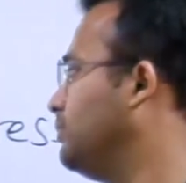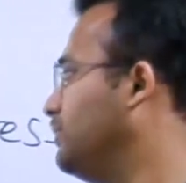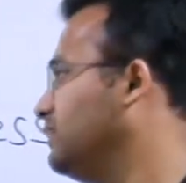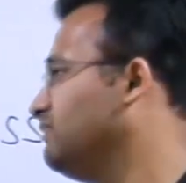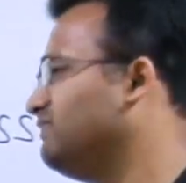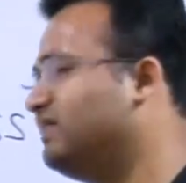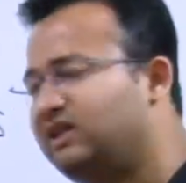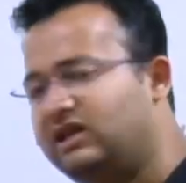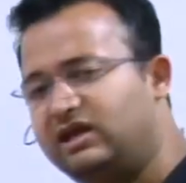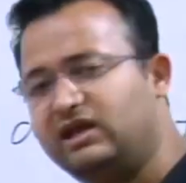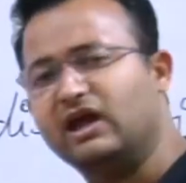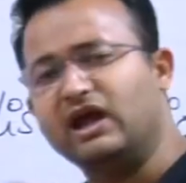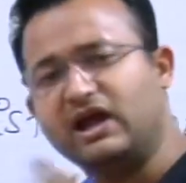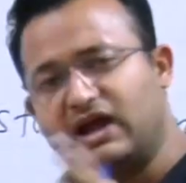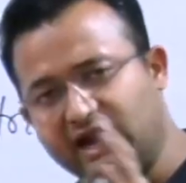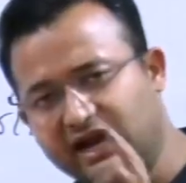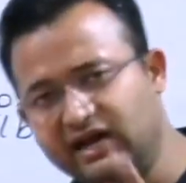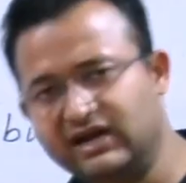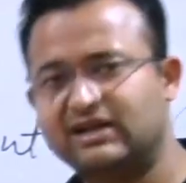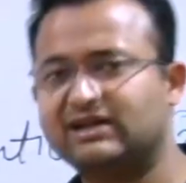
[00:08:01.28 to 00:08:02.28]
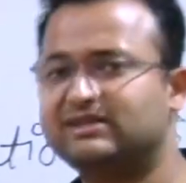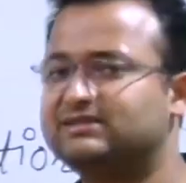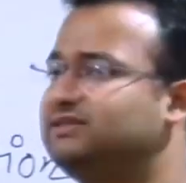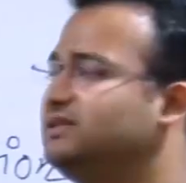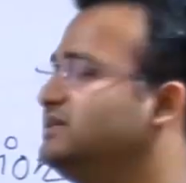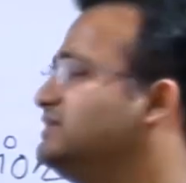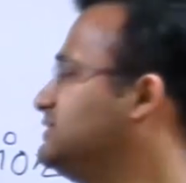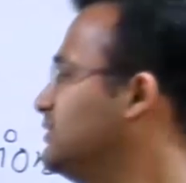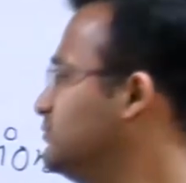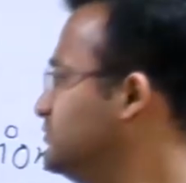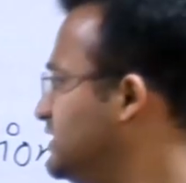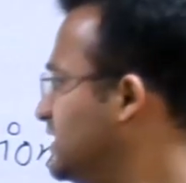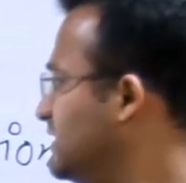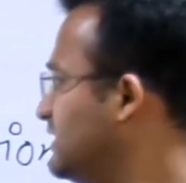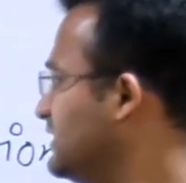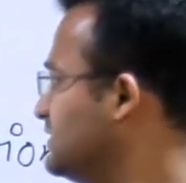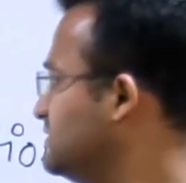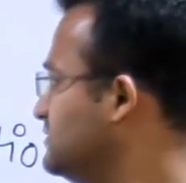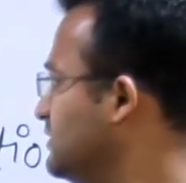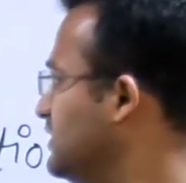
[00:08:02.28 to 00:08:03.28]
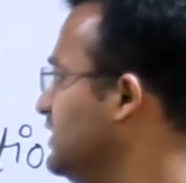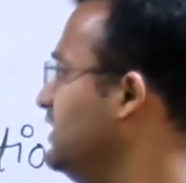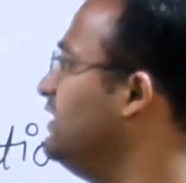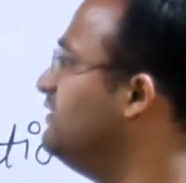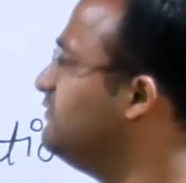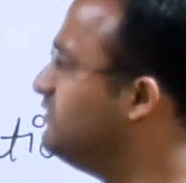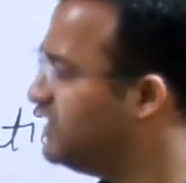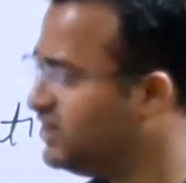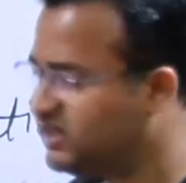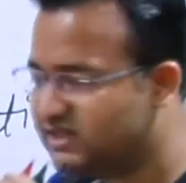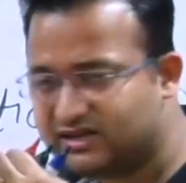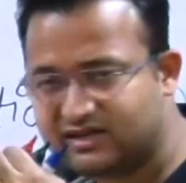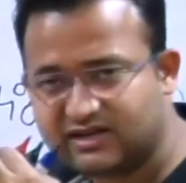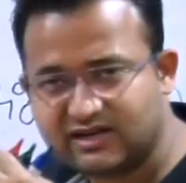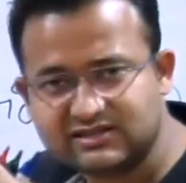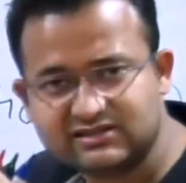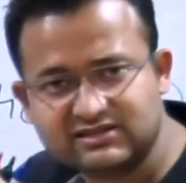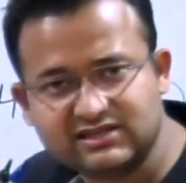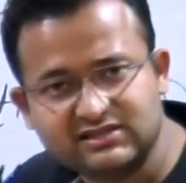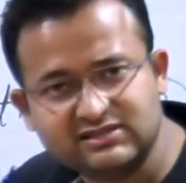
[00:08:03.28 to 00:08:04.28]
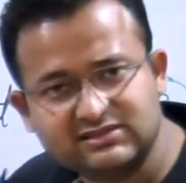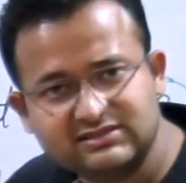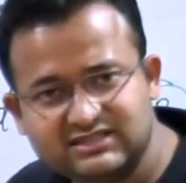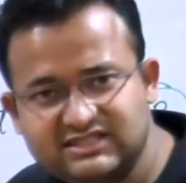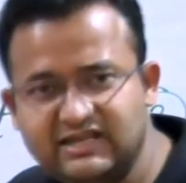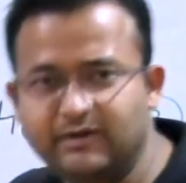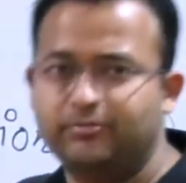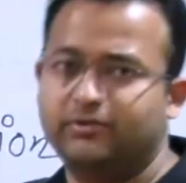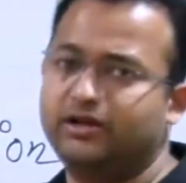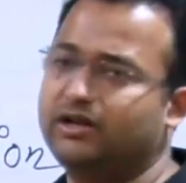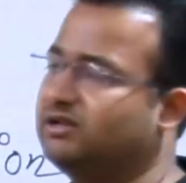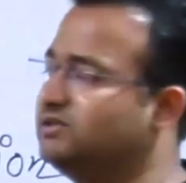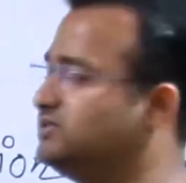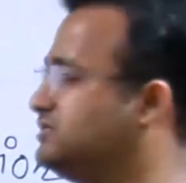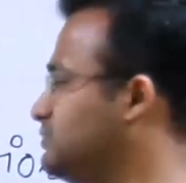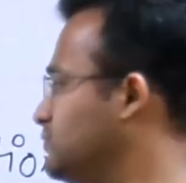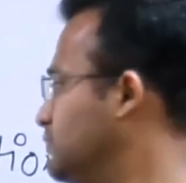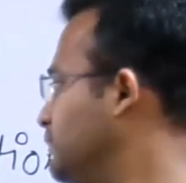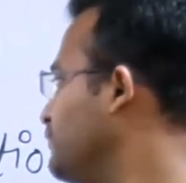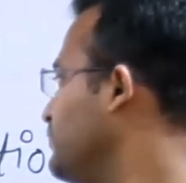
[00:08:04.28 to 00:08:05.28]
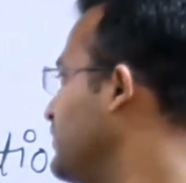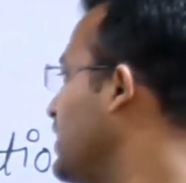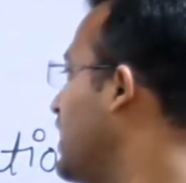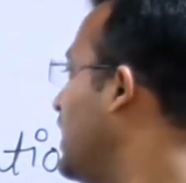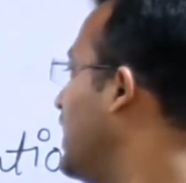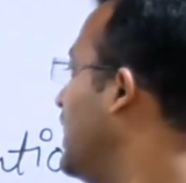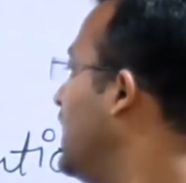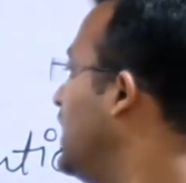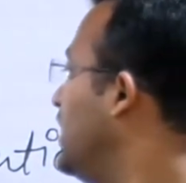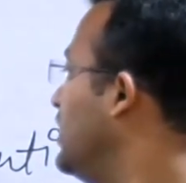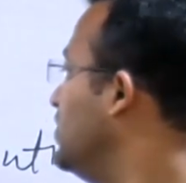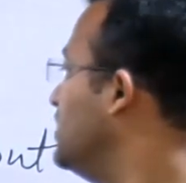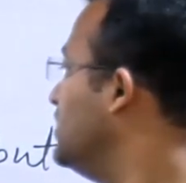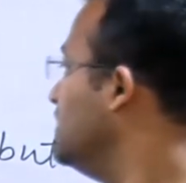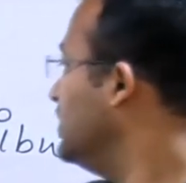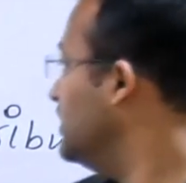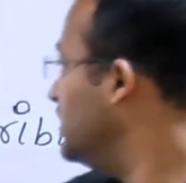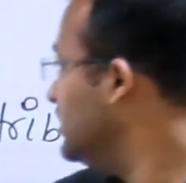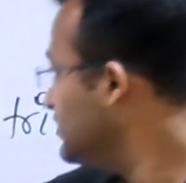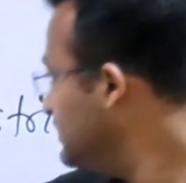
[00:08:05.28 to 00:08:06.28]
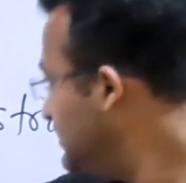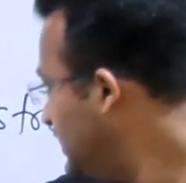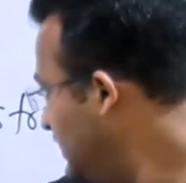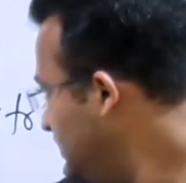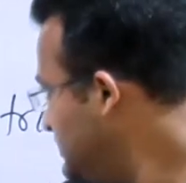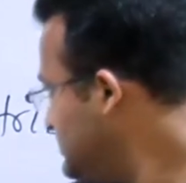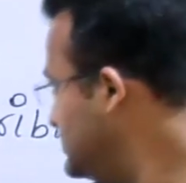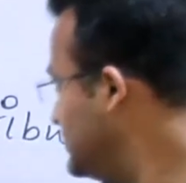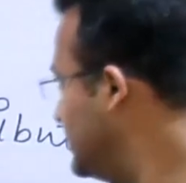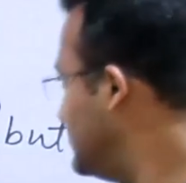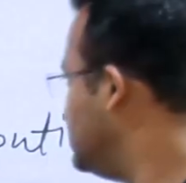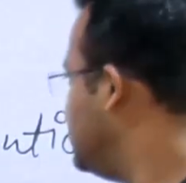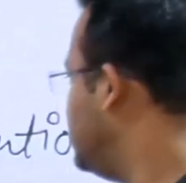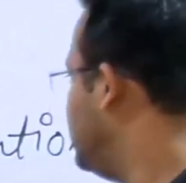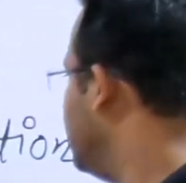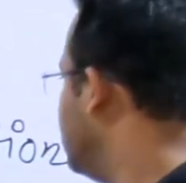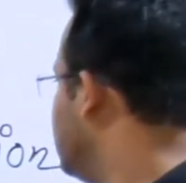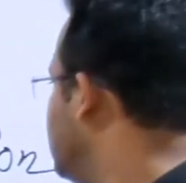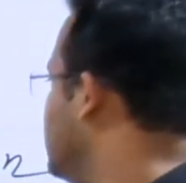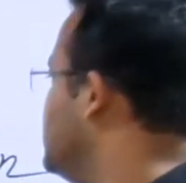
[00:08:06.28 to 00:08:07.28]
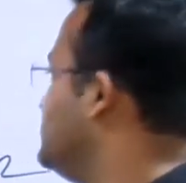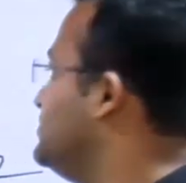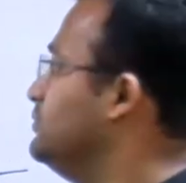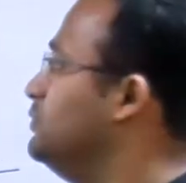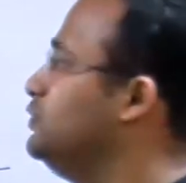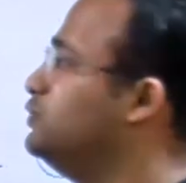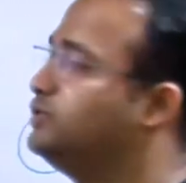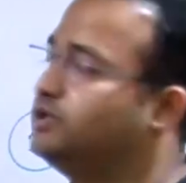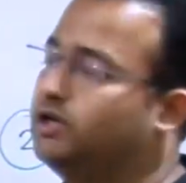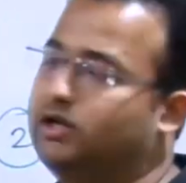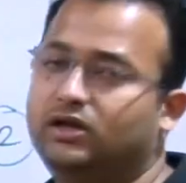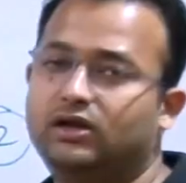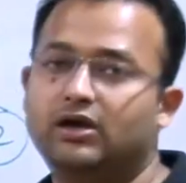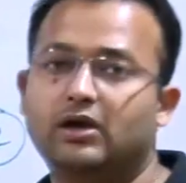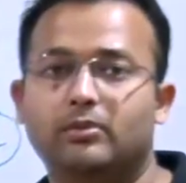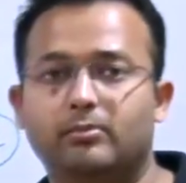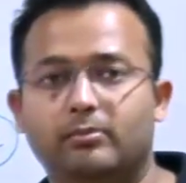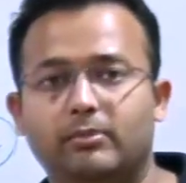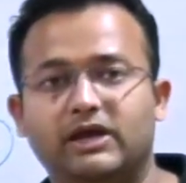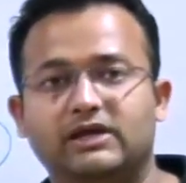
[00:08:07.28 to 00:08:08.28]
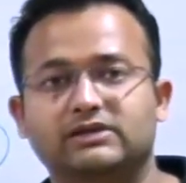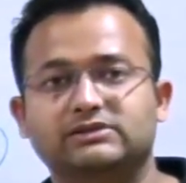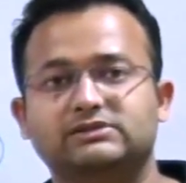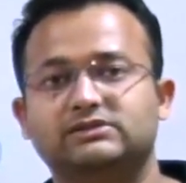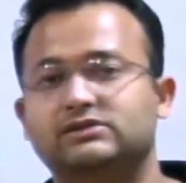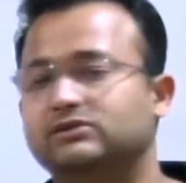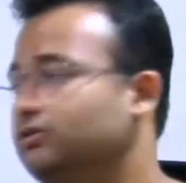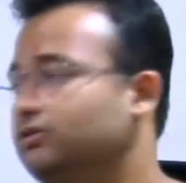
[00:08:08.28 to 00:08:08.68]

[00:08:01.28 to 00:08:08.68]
topic very interesting subject actually and very interesting chapter also then shear stress distribution means